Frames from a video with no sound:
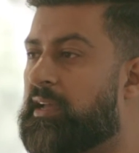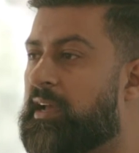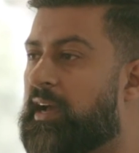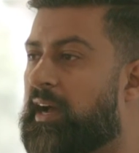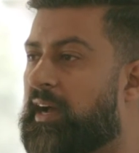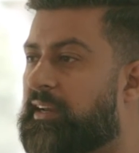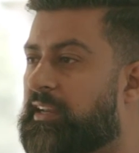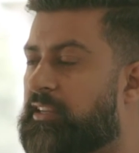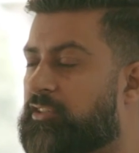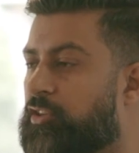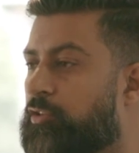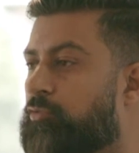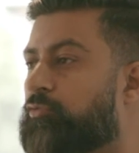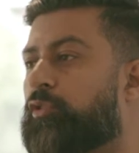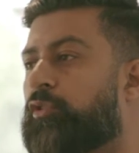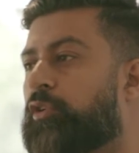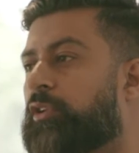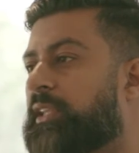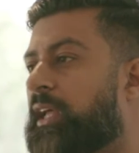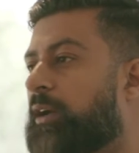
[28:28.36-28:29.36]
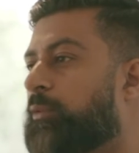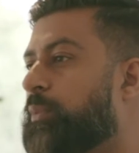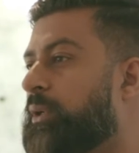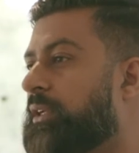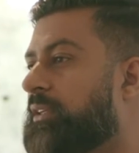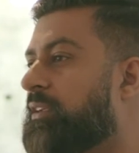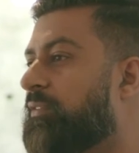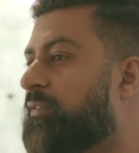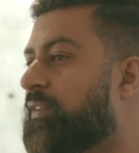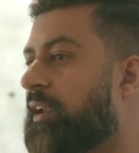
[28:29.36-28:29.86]
And it's a role that we
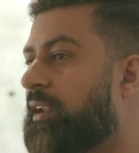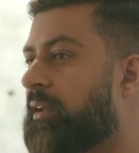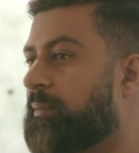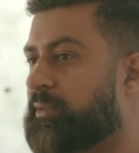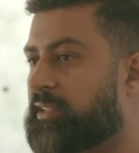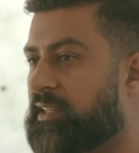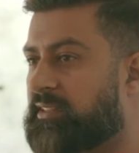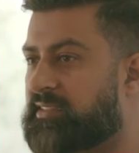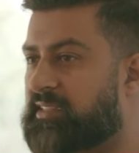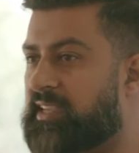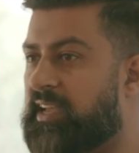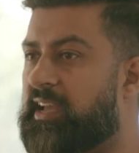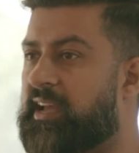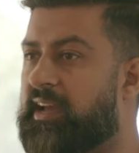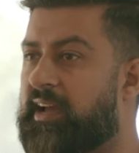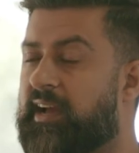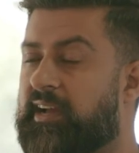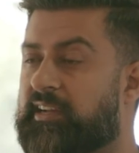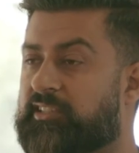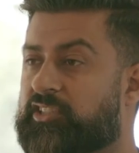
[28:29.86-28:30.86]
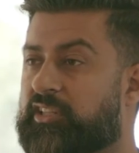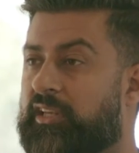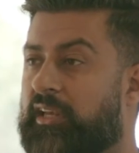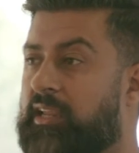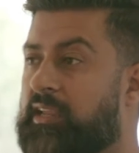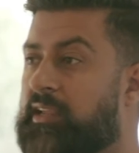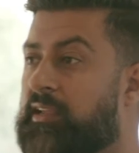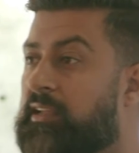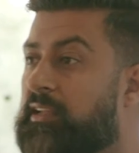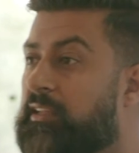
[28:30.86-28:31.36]
developed to say,
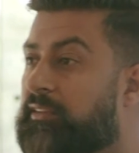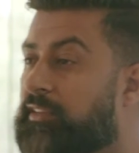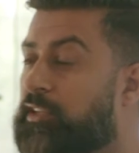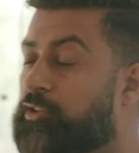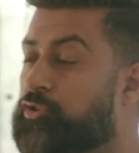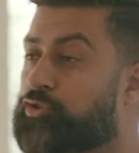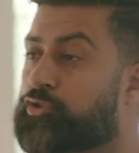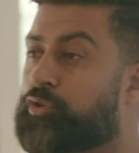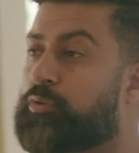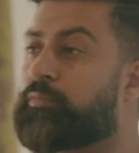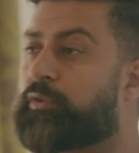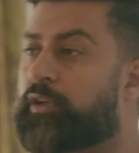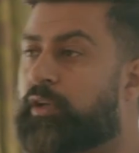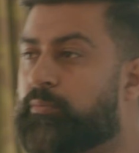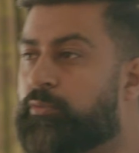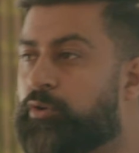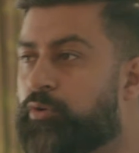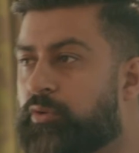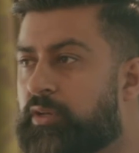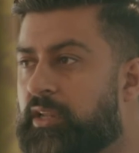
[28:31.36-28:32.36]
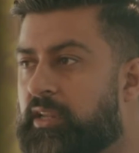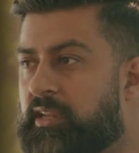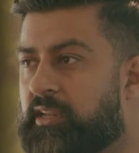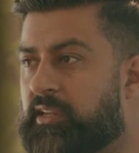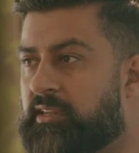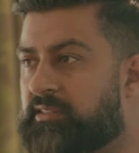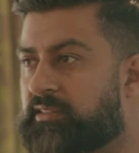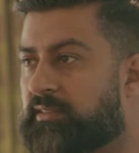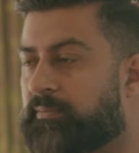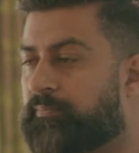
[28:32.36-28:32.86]
actually, there's some
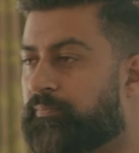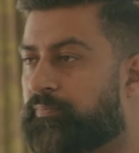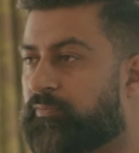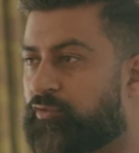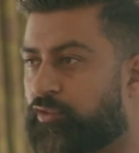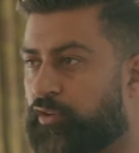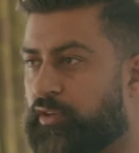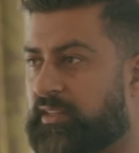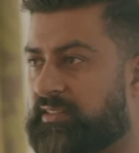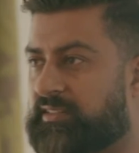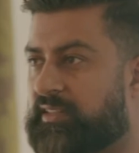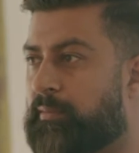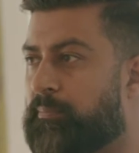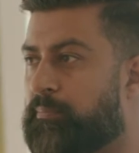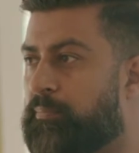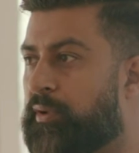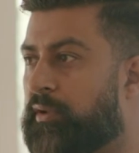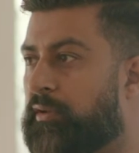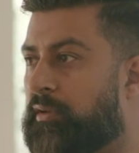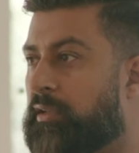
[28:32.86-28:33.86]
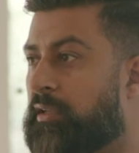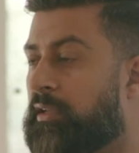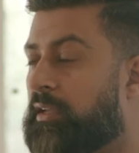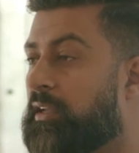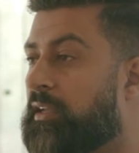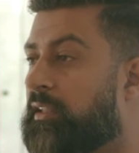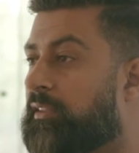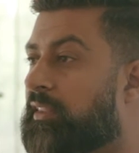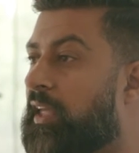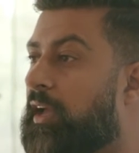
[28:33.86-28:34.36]
communities, for example,
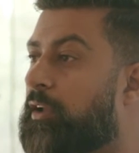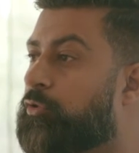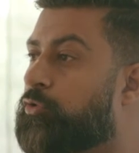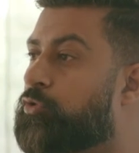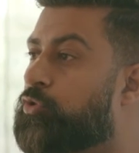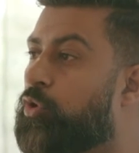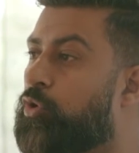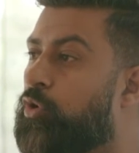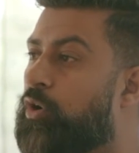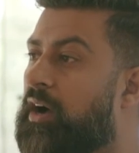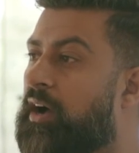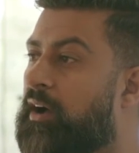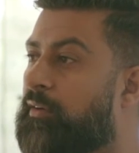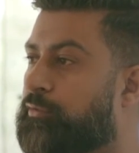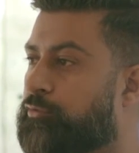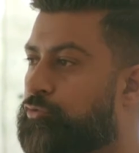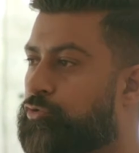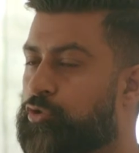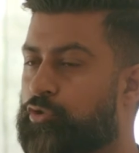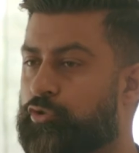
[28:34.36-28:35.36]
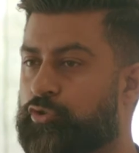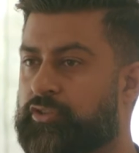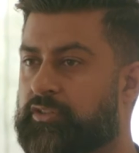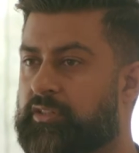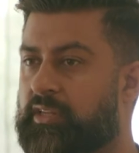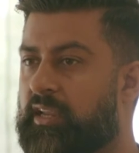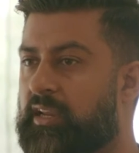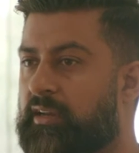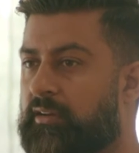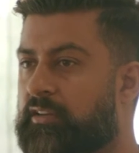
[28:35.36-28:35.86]
that don't have trust
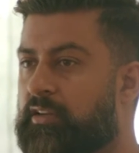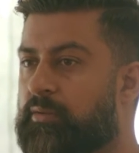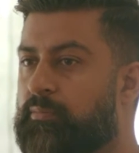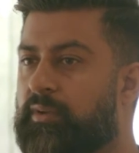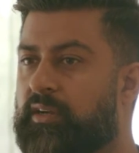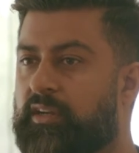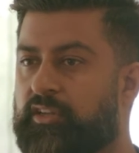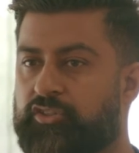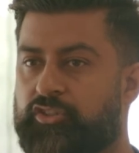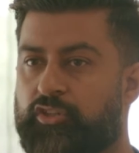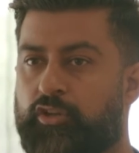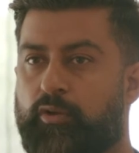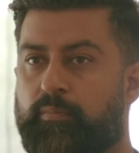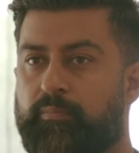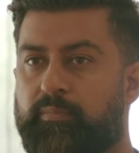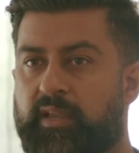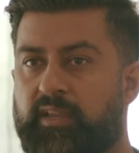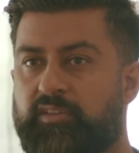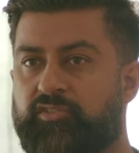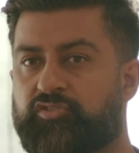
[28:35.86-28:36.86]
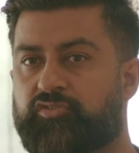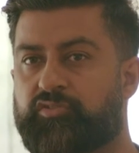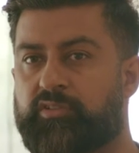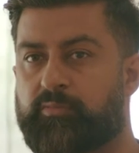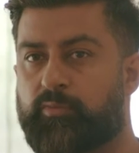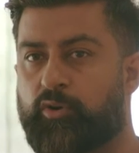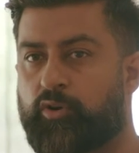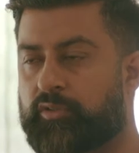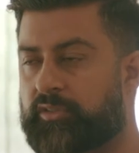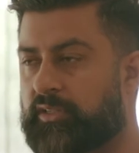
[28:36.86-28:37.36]
in commercial or mainstream
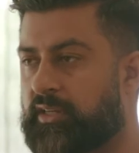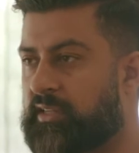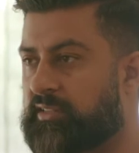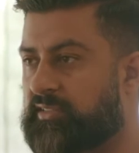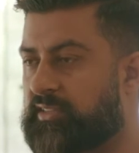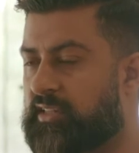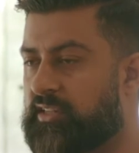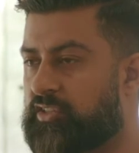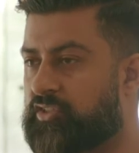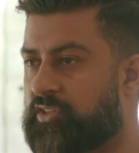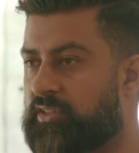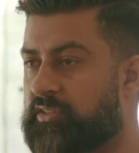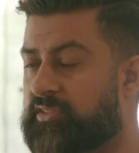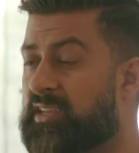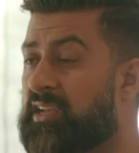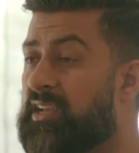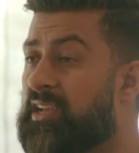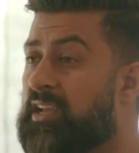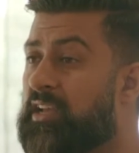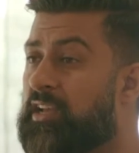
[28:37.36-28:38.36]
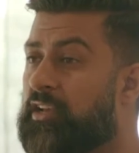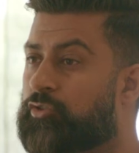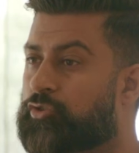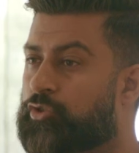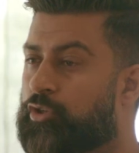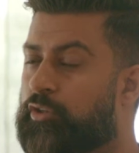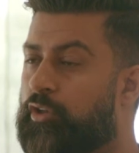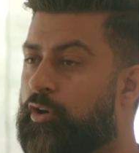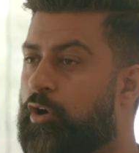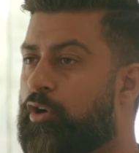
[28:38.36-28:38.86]
organizations. So
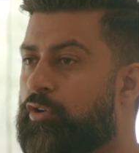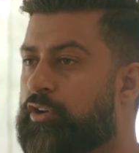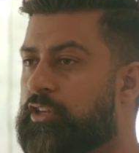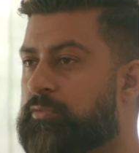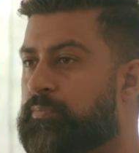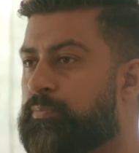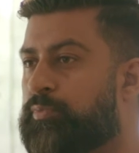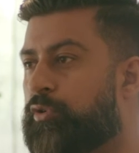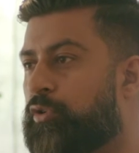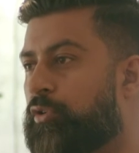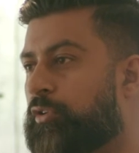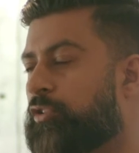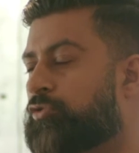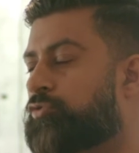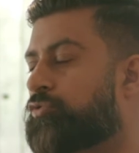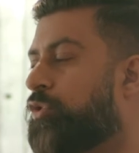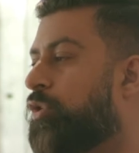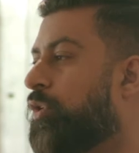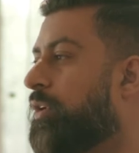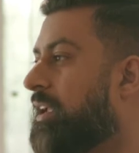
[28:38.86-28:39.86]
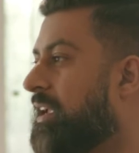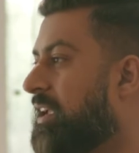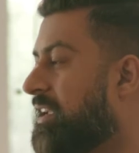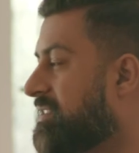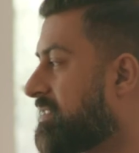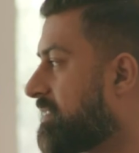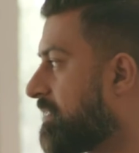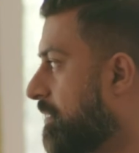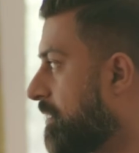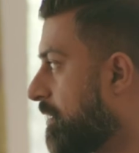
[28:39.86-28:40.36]
the honest broker's role
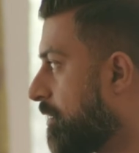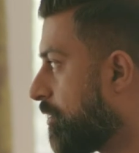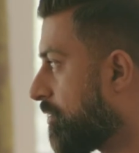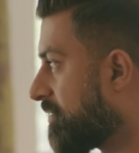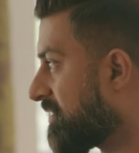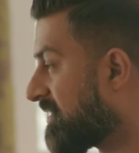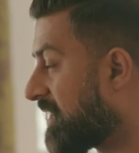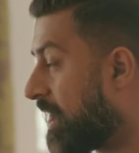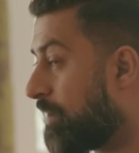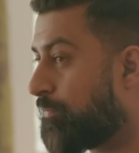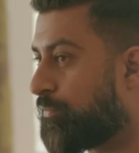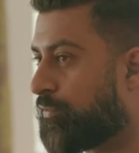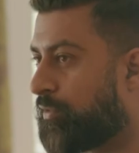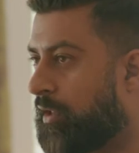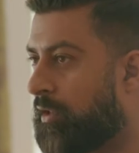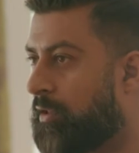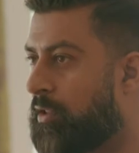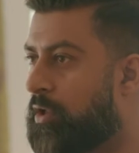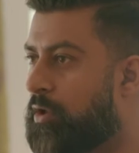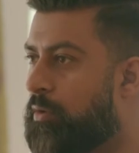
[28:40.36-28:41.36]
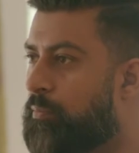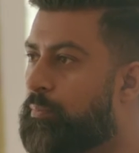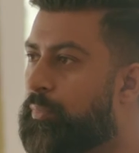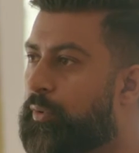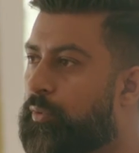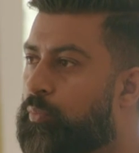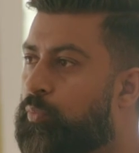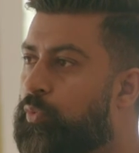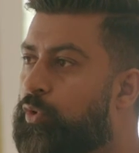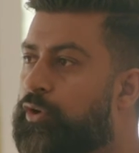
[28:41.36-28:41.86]
is several,
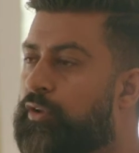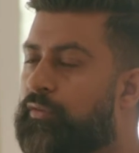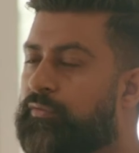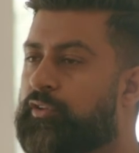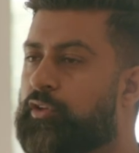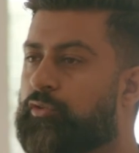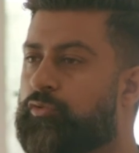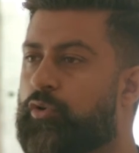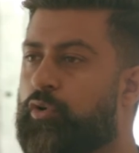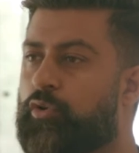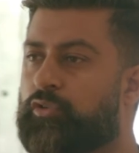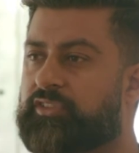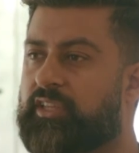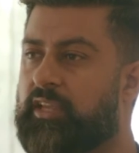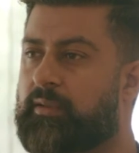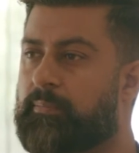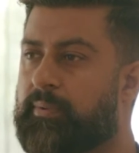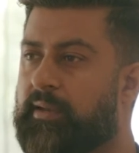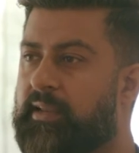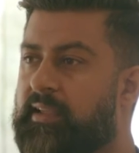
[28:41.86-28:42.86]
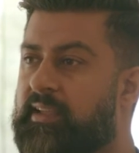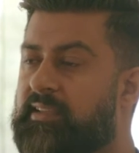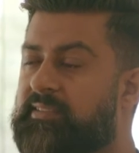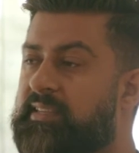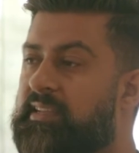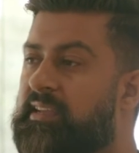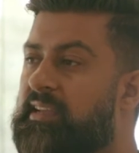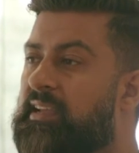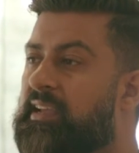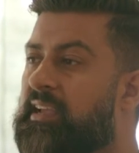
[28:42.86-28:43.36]
but one of the roles it plays
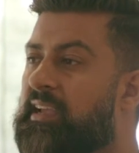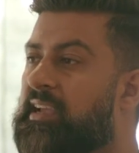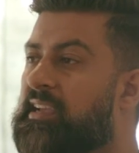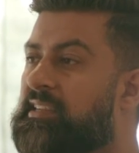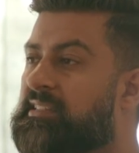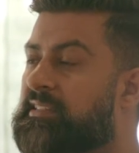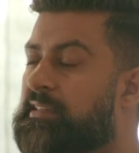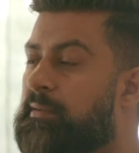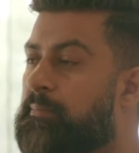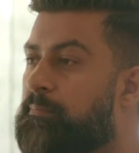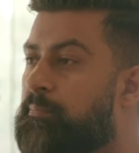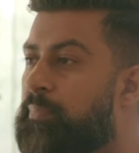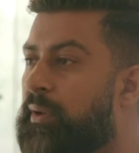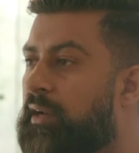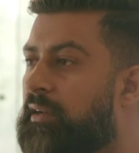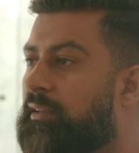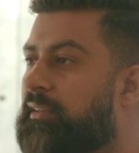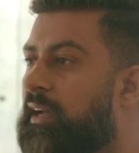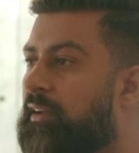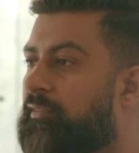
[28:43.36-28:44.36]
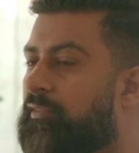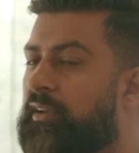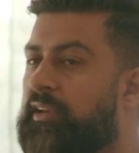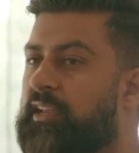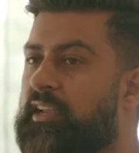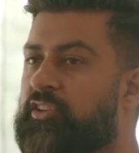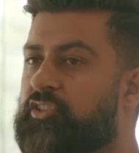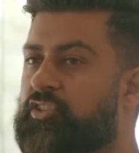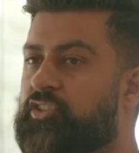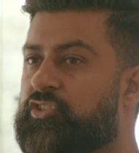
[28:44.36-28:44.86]
is to build that
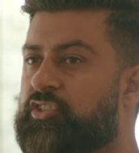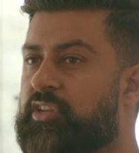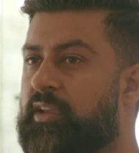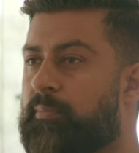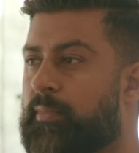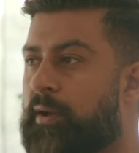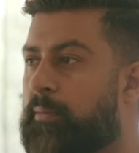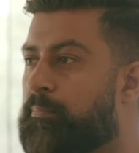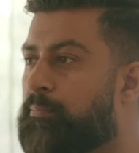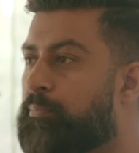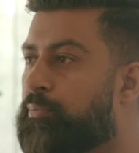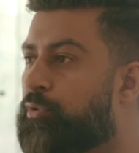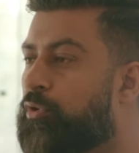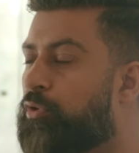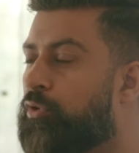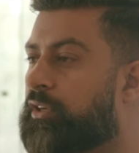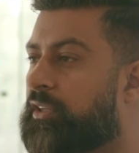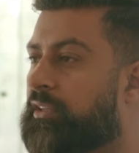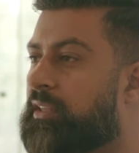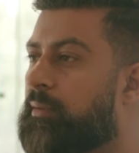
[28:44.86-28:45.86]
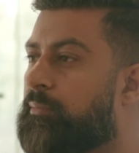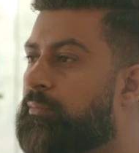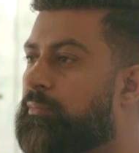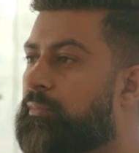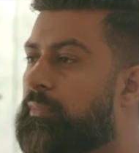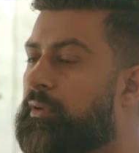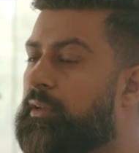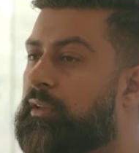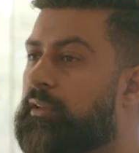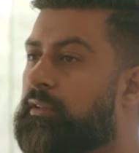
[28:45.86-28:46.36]
relationship and broker
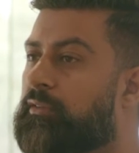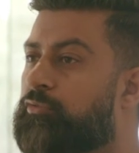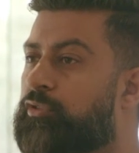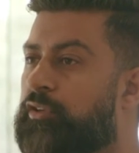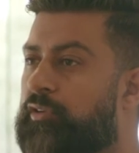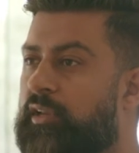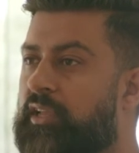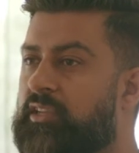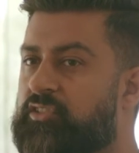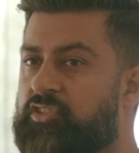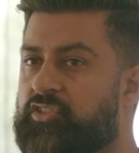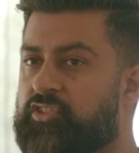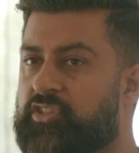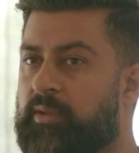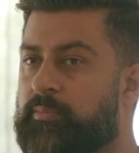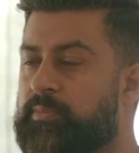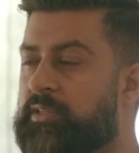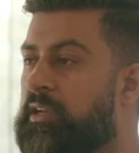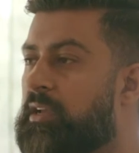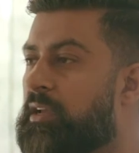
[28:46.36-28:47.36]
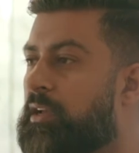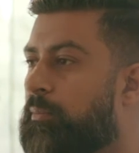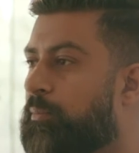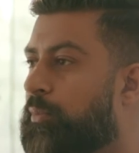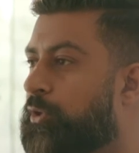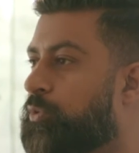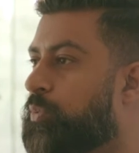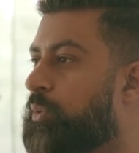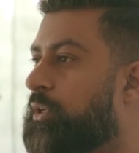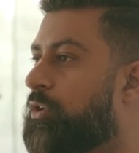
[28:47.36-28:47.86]
them relationships
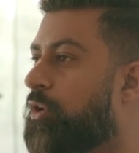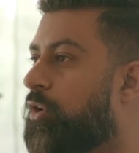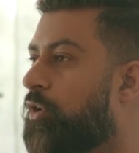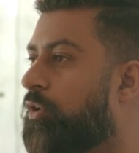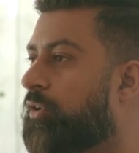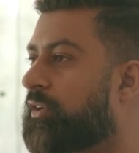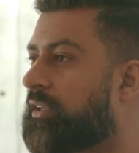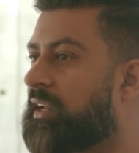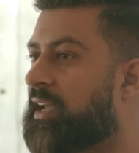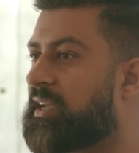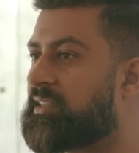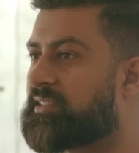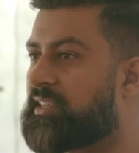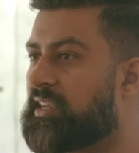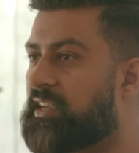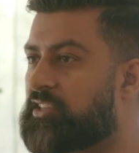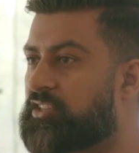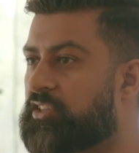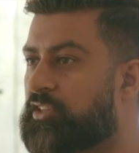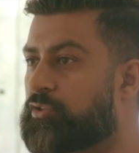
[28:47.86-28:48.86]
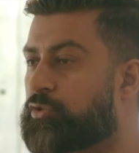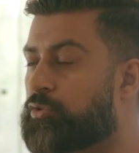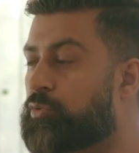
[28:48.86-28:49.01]
between organizations